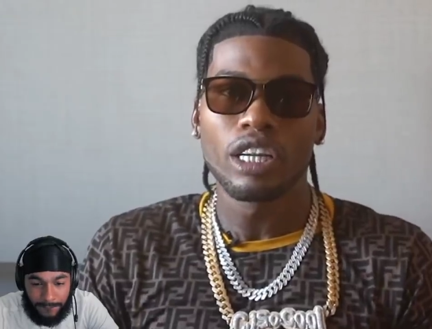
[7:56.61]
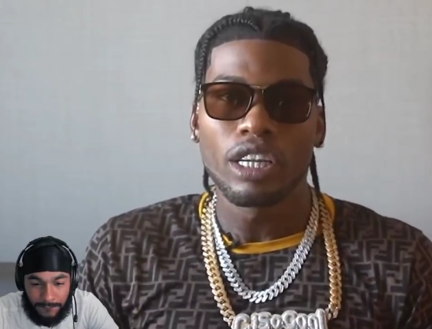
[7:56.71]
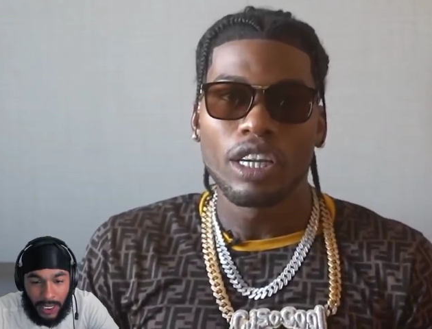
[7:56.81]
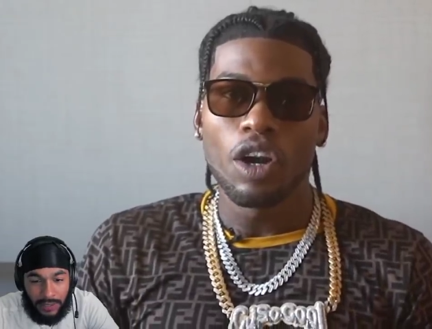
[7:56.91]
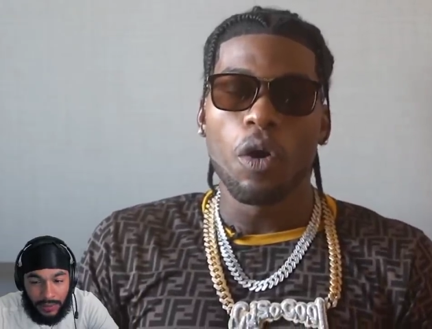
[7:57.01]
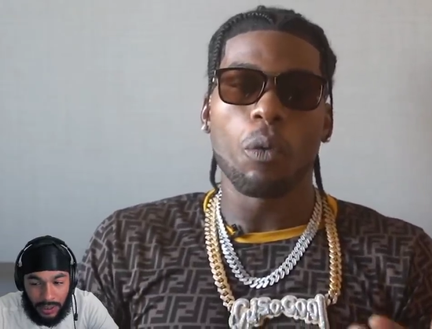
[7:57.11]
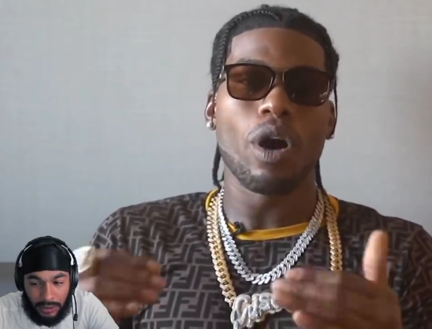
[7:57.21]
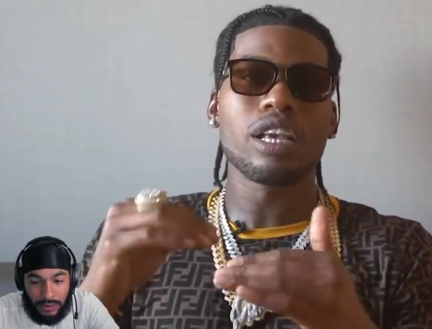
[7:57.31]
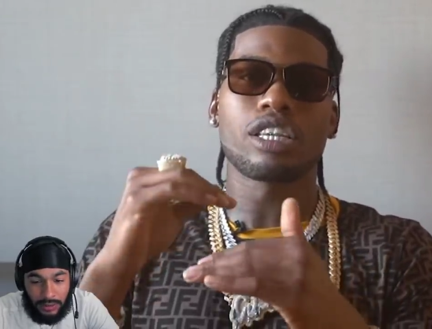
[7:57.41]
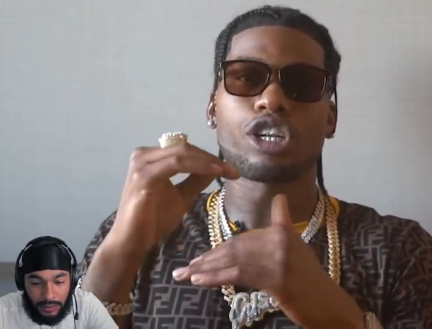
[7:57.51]
Speaker 1: That's right.
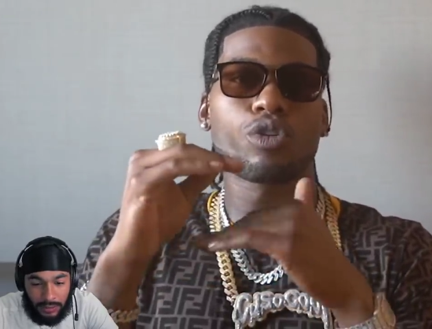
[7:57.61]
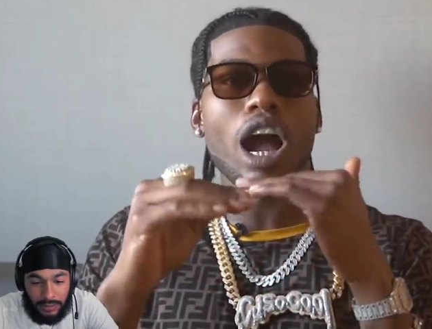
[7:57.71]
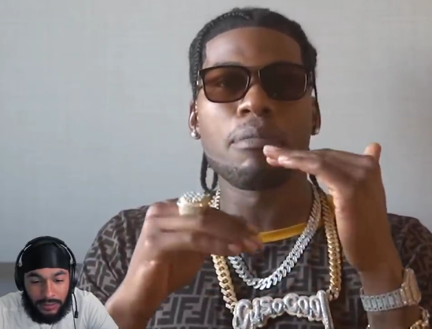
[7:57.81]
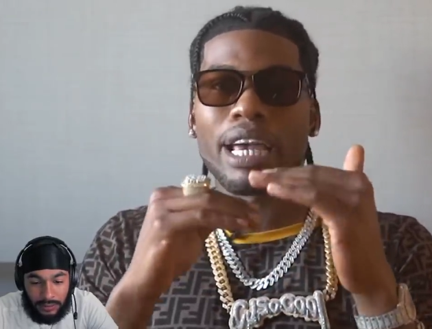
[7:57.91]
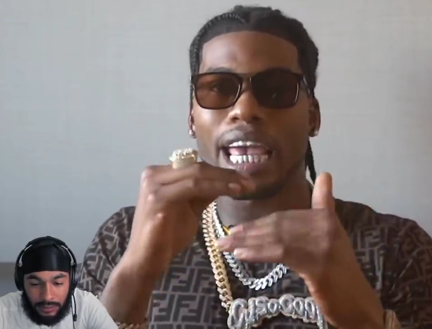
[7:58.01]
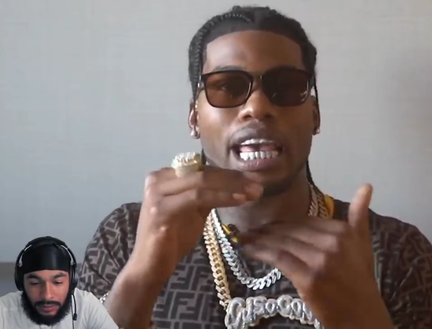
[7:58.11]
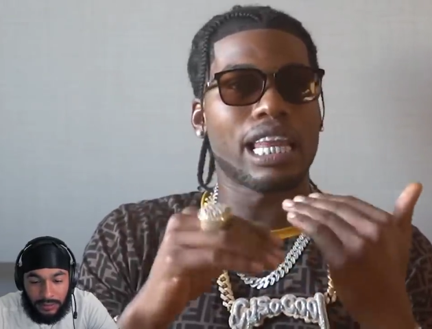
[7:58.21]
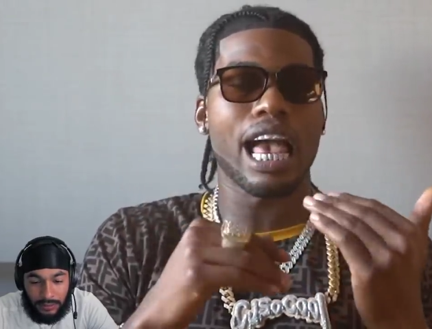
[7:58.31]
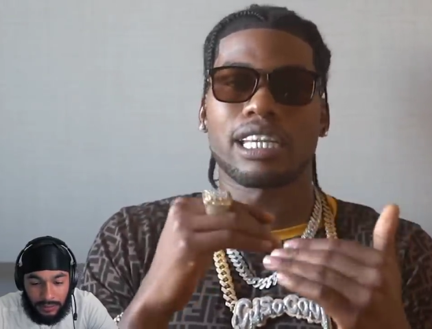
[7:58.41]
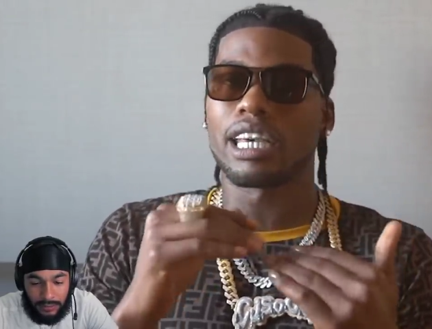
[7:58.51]
Once the drama
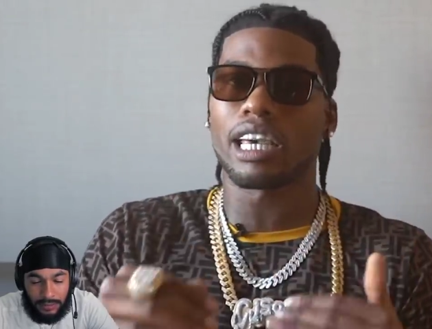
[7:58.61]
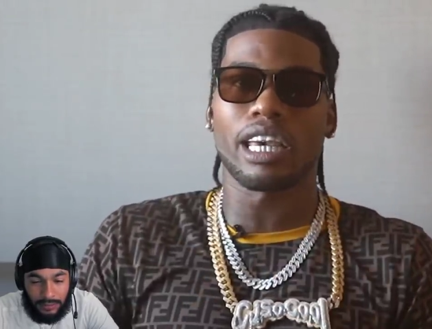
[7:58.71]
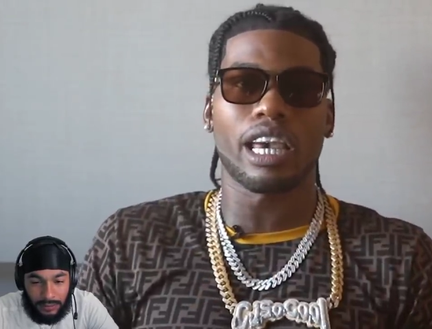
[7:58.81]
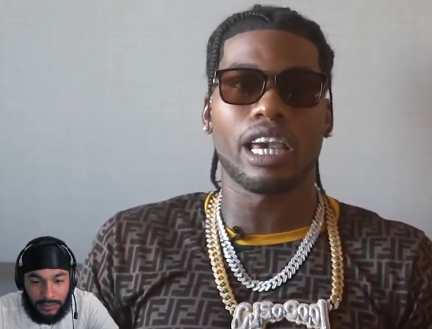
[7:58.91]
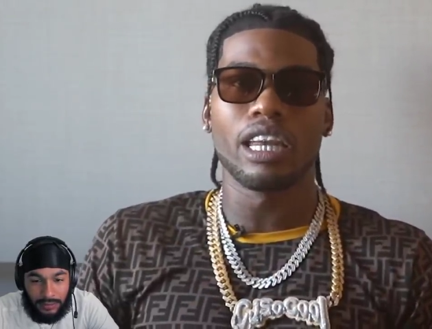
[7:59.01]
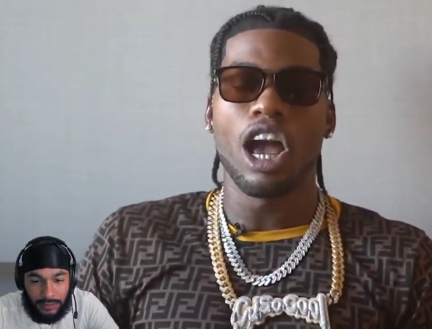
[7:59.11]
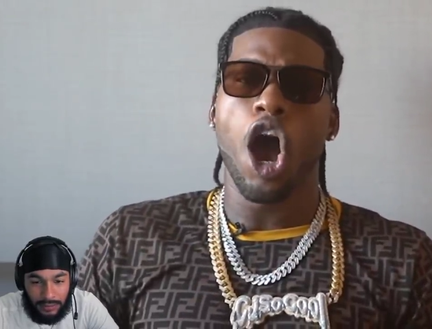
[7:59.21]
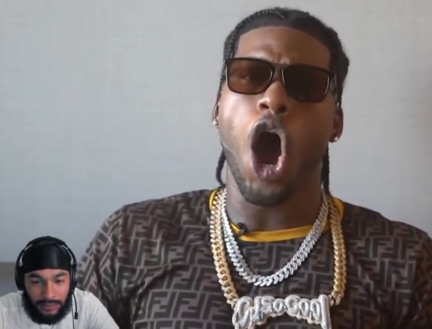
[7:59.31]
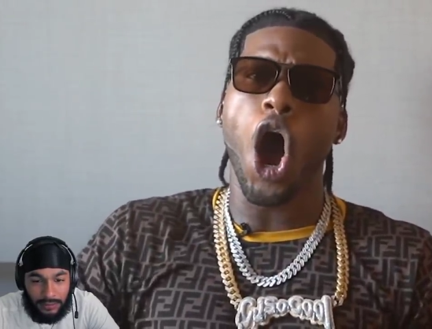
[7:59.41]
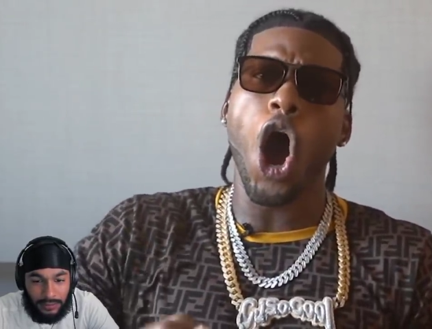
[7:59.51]
headlines kick in,
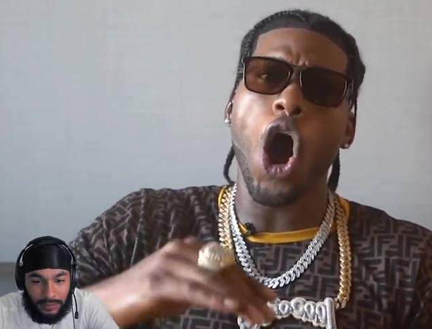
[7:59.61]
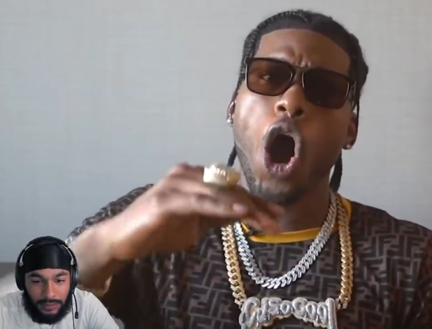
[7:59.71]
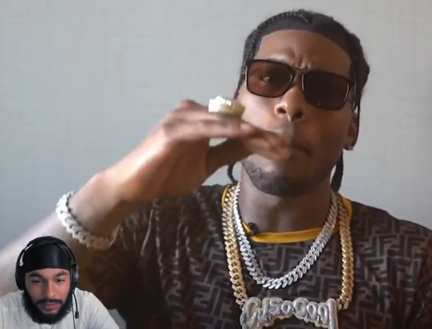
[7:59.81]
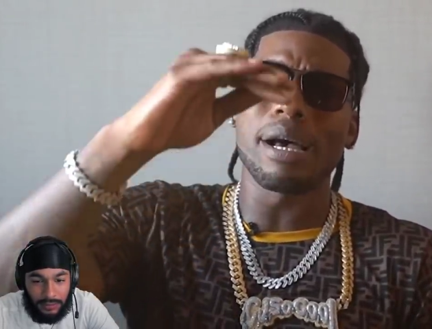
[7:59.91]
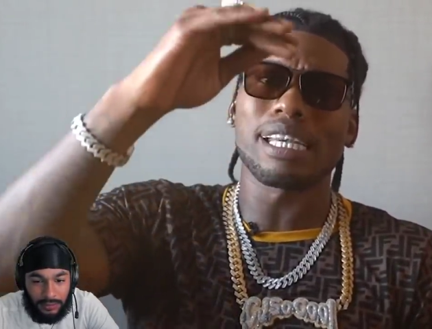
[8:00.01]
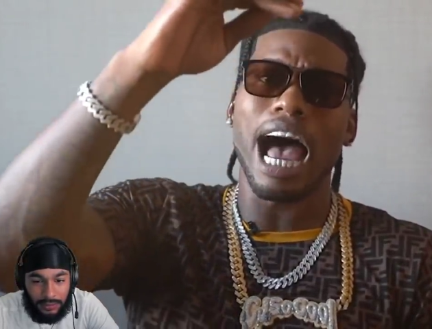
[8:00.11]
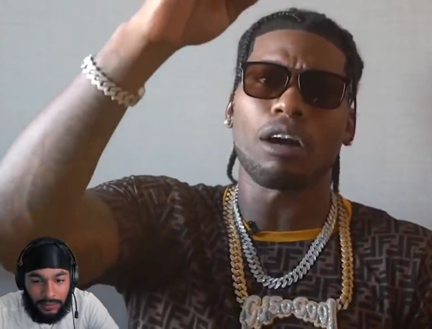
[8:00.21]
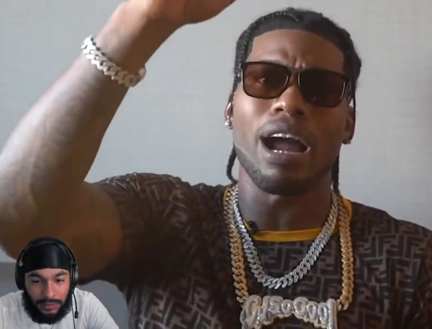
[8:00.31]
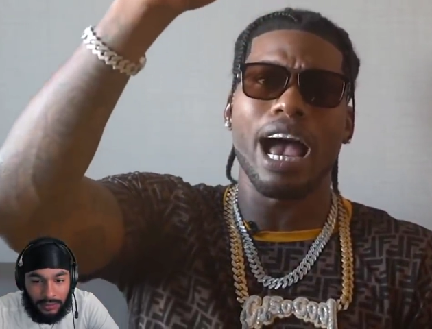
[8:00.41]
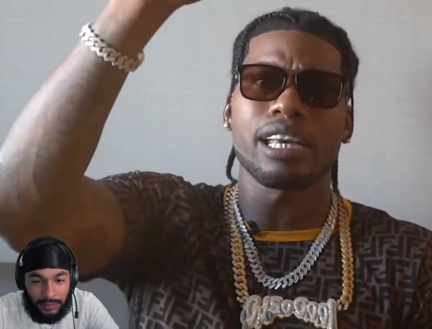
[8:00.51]
all my
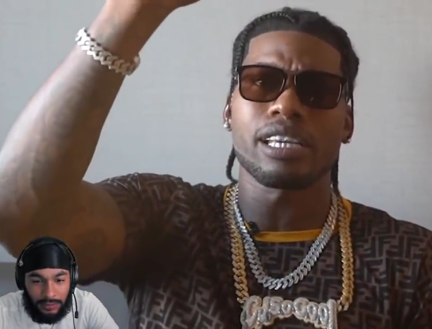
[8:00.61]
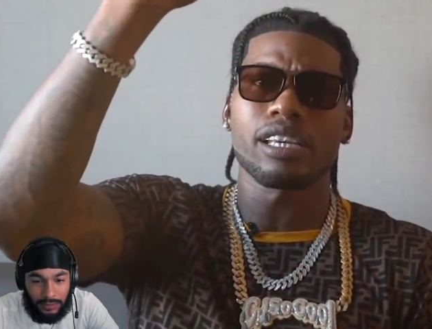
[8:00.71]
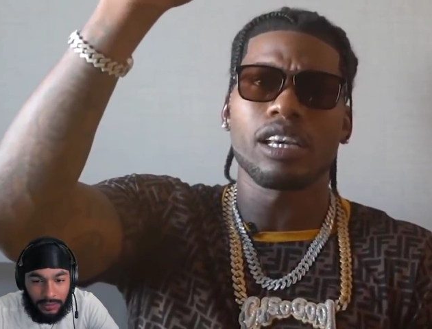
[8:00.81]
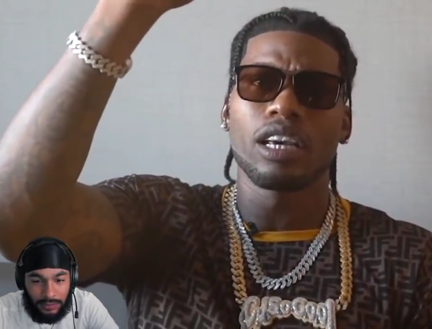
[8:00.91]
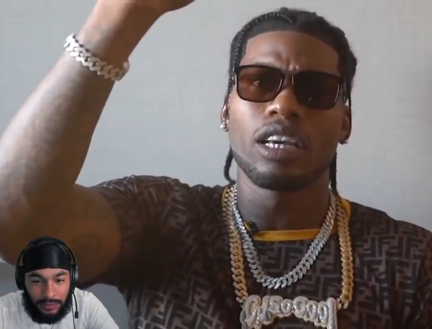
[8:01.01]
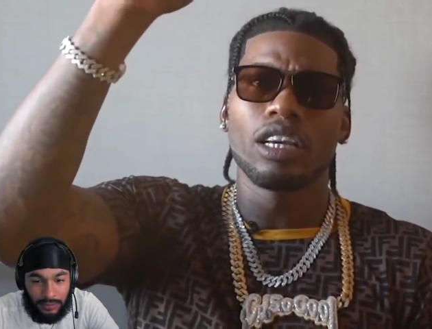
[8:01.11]
stock rises.